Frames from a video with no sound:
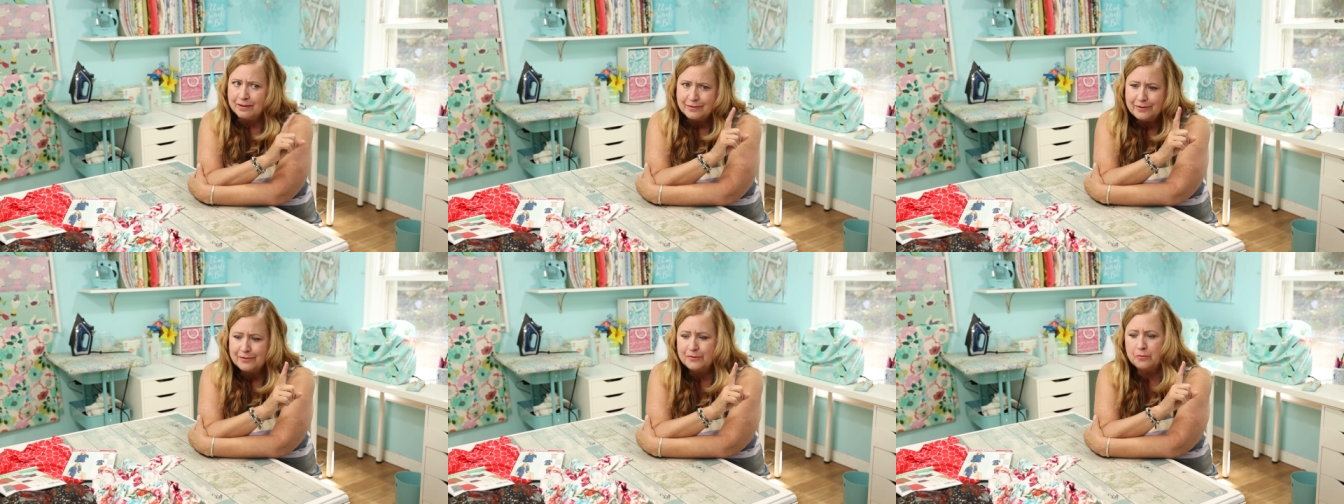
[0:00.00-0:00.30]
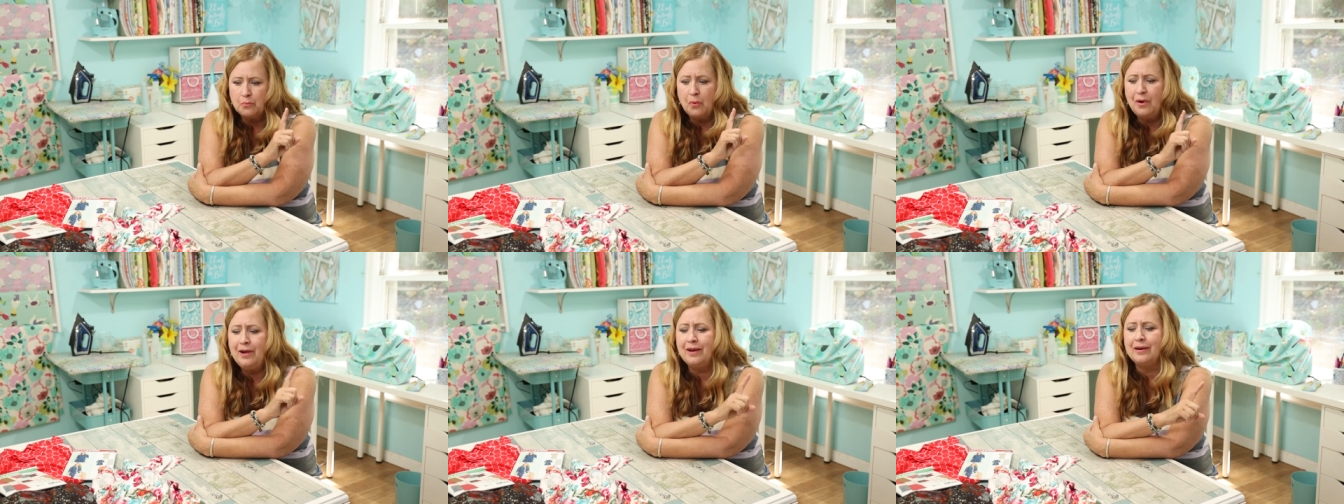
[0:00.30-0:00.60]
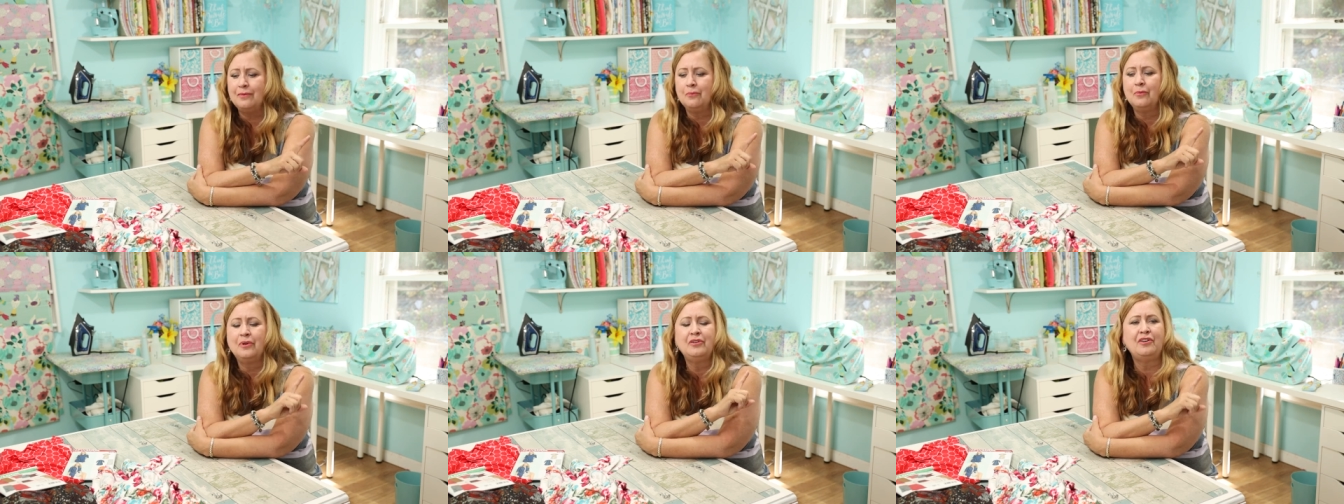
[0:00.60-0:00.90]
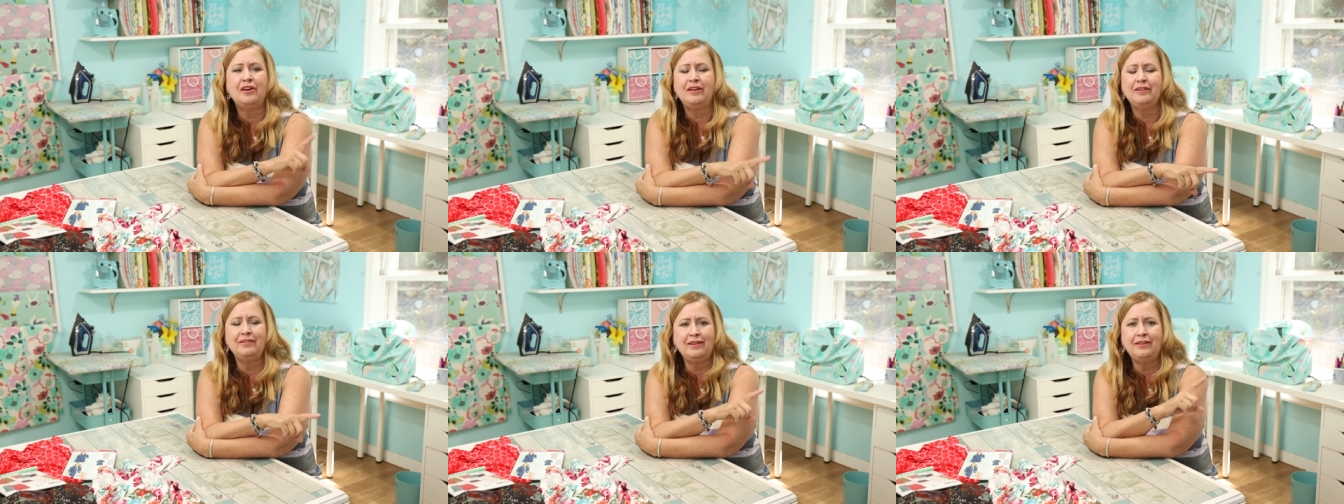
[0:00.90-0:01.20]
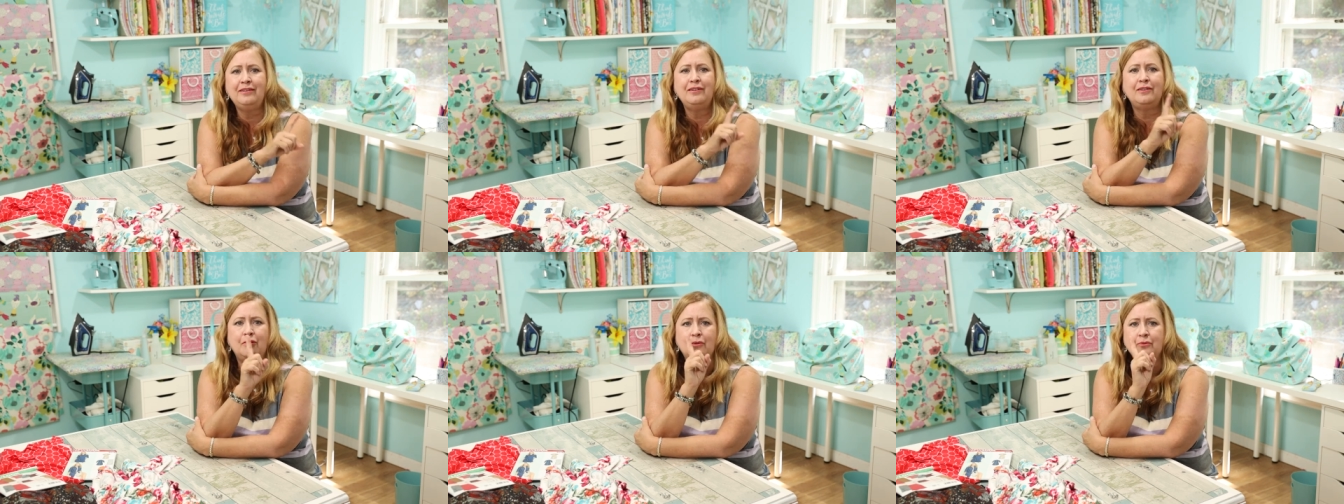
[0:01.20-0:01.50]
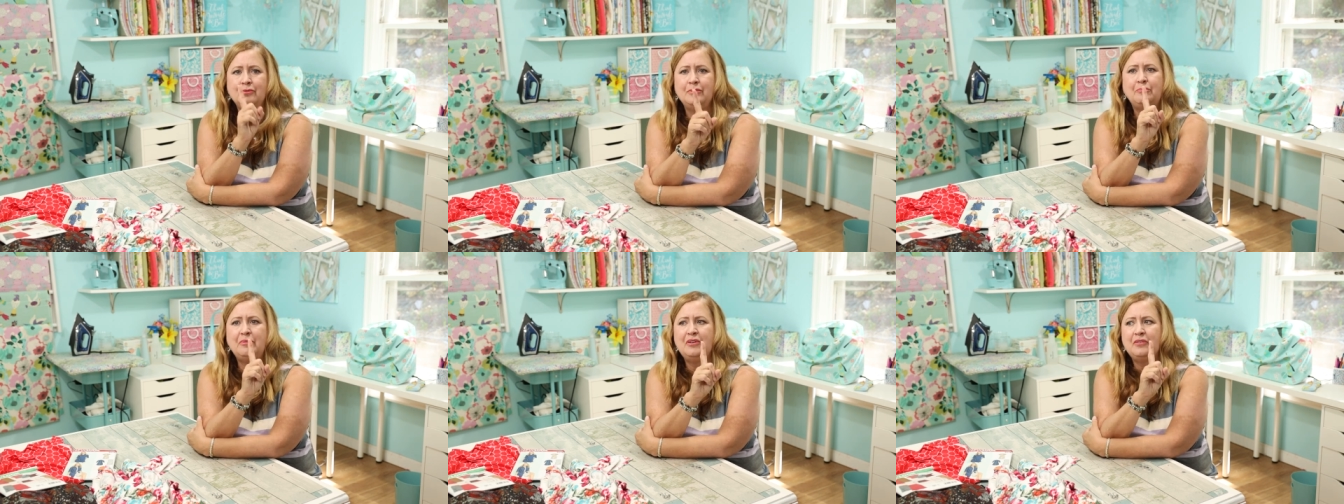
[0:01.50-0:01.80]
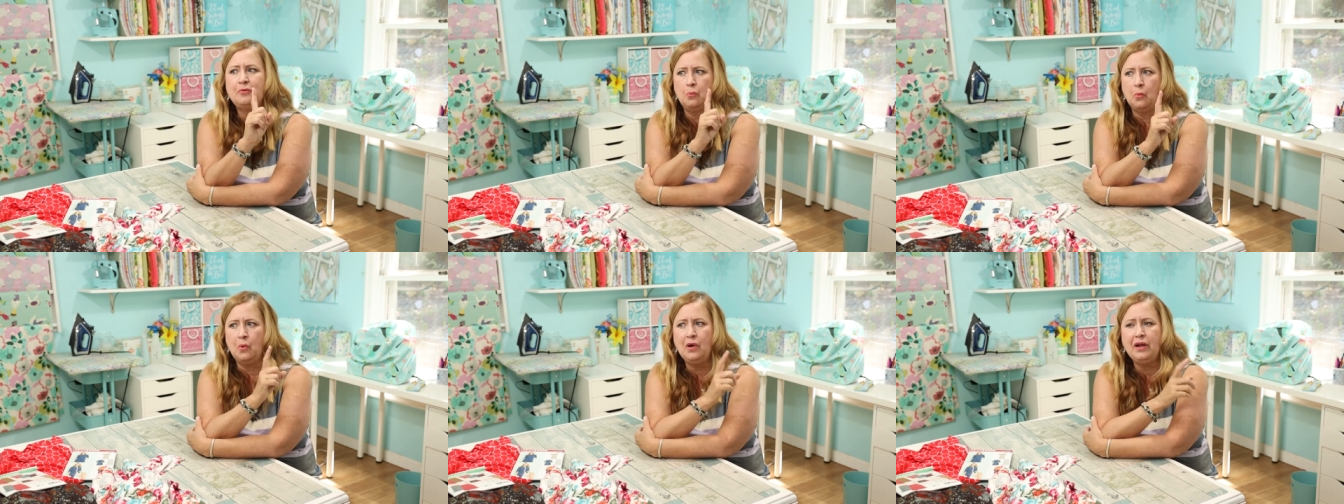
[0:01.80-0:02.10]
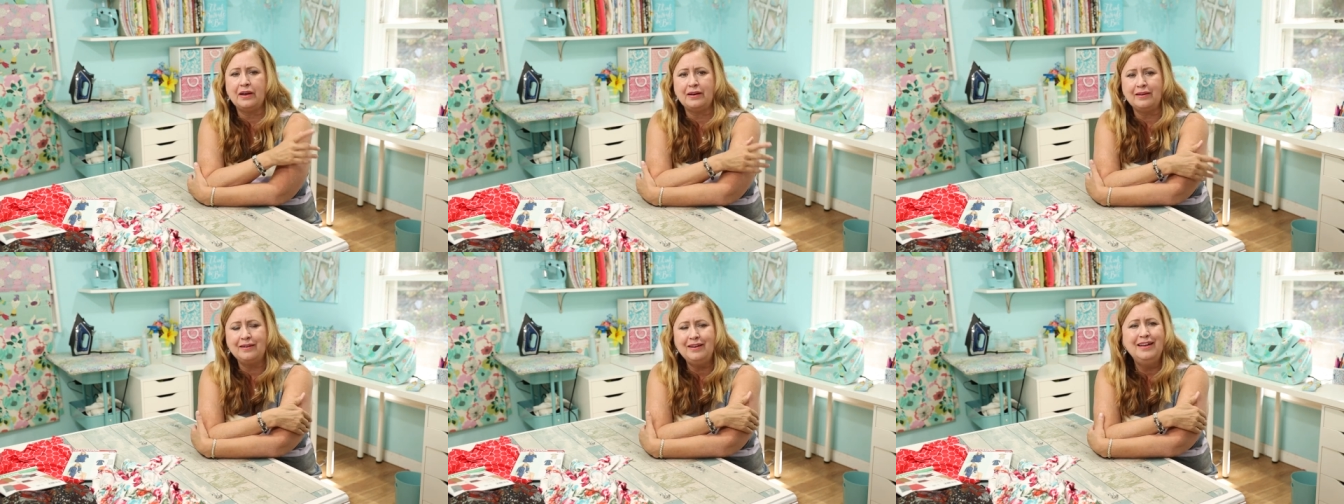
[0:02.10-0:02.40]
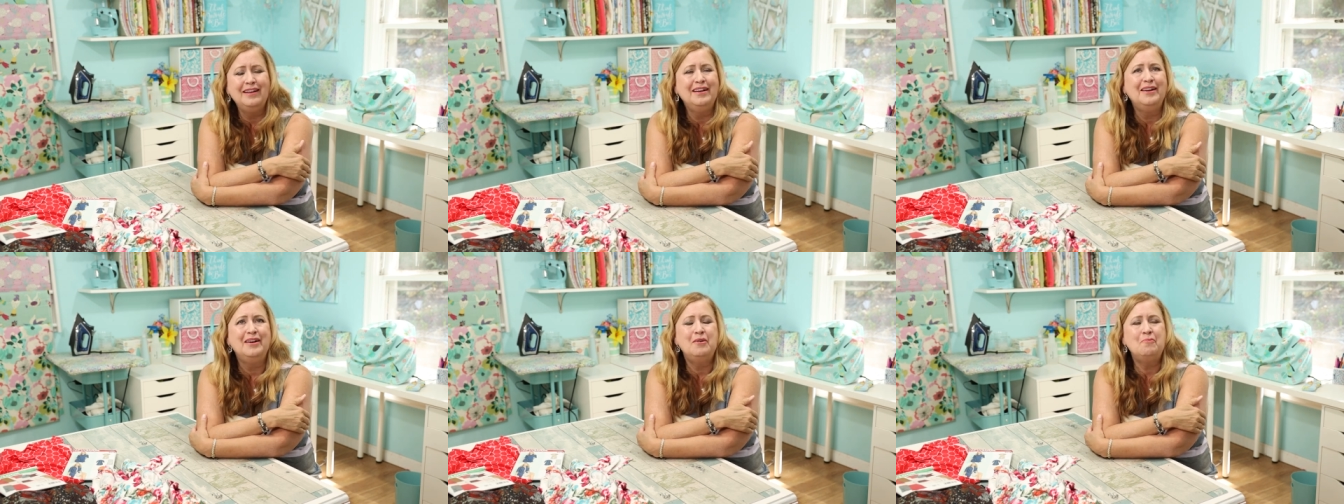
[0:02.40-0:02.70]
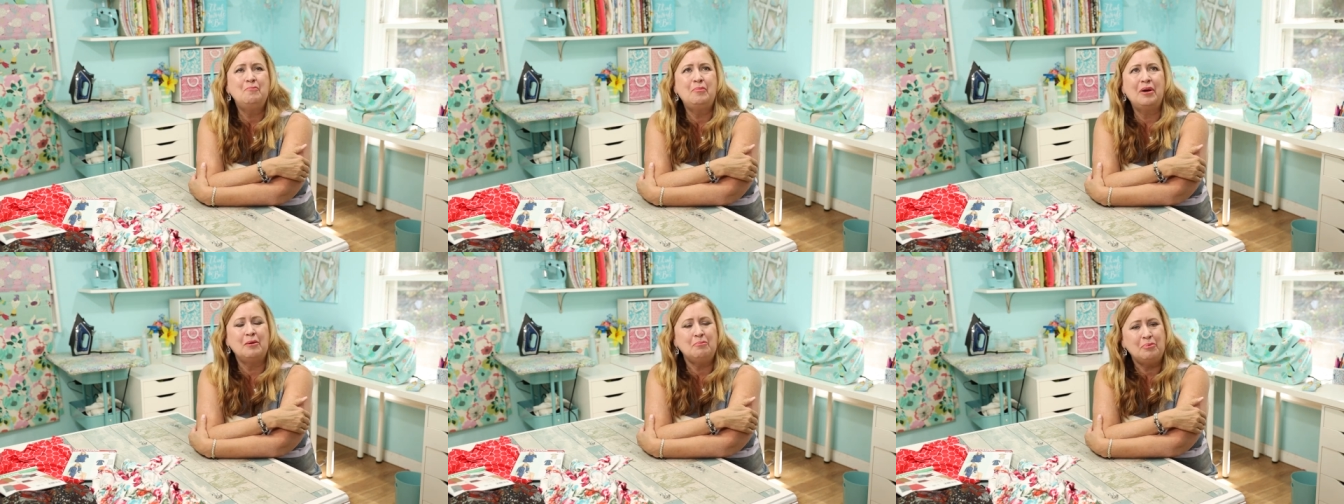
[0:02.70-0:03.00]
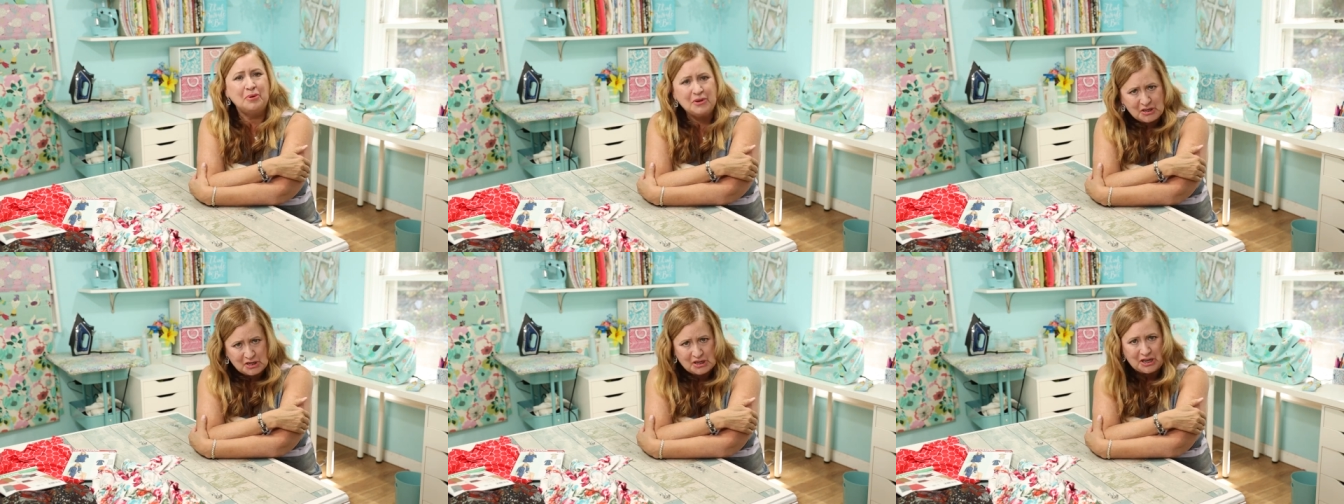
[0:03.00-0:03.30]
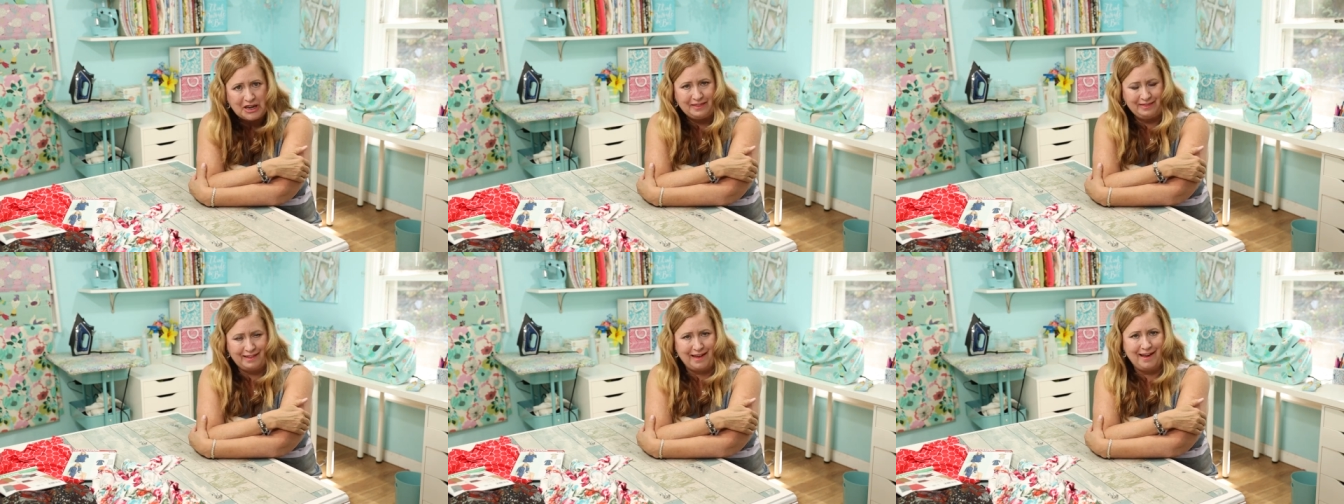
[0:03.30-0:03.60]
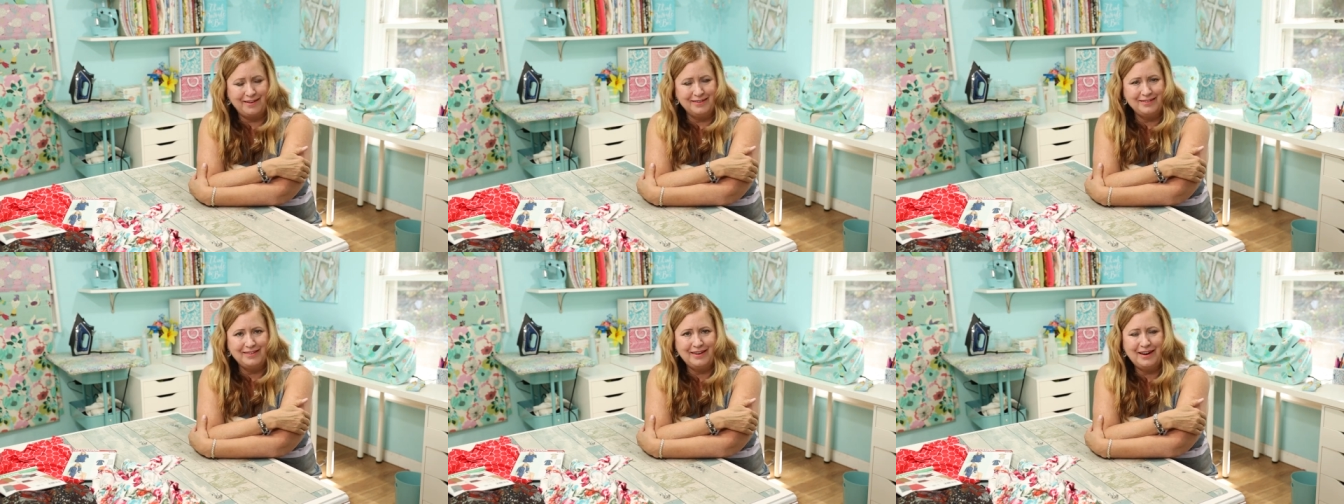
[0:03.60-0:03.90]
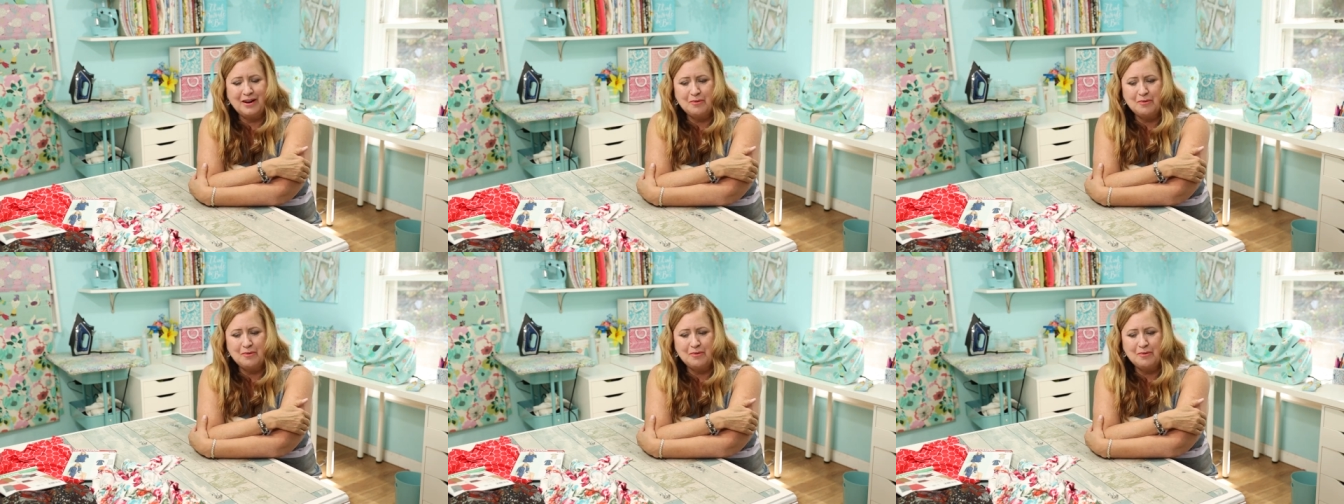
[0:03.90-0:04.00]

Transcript: not just one, which I intended to only miss one, but I appreciate that.